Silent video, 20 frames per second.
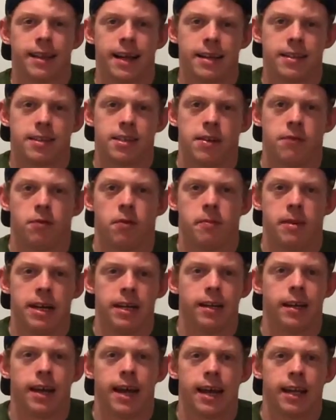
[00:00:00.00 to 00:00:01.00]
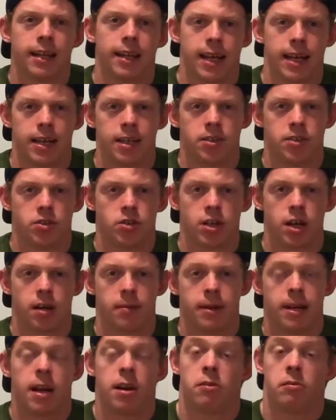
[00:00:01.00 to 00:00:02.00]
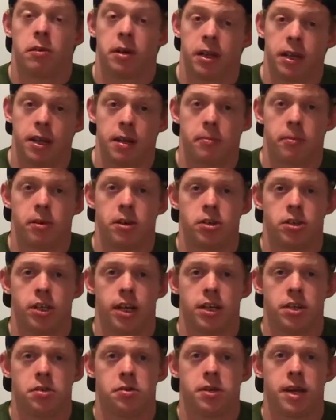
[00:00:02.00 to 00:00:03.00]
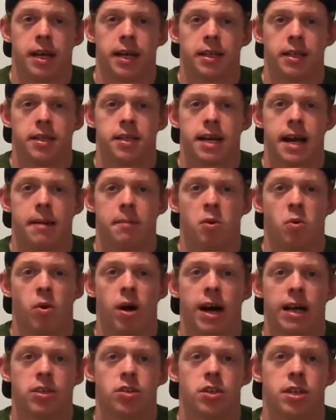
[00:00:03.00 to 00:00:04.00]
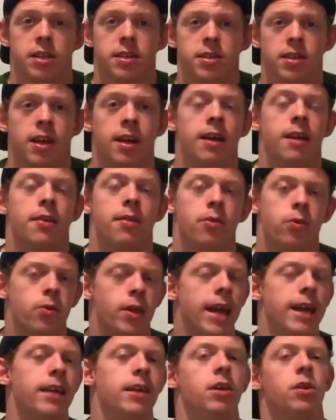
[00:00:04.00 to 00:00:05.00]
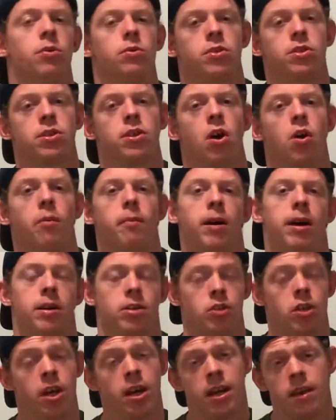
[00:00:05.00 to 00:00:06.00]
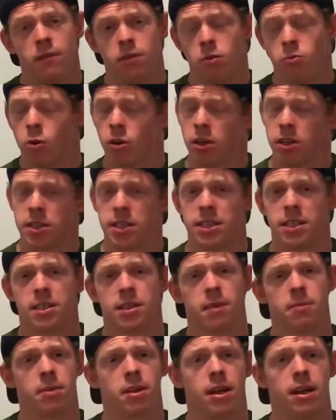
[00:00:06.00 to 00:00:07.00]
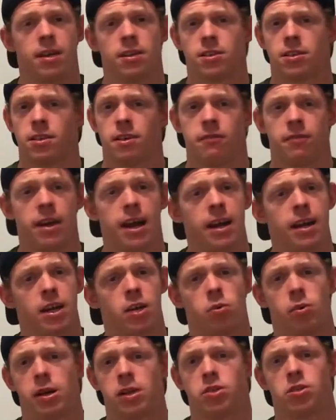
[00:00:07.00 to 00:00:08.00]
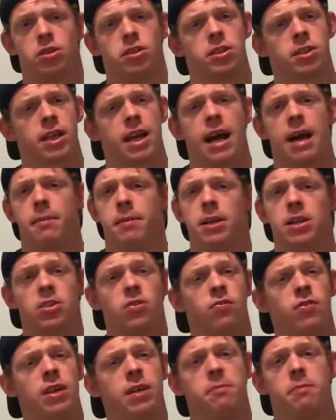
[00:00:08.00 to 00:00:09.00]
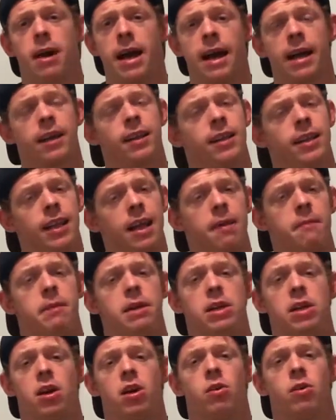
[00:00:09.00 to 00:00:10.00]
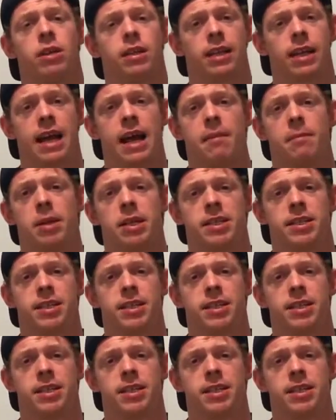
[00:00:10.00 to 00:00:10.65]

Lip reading: that's it for me today, ladies and gentlemen. I really appreciate you taking the time to watch this. Thank you so much. If you want to see something else, if you've got any questions, comments, feedback, let me know in the comment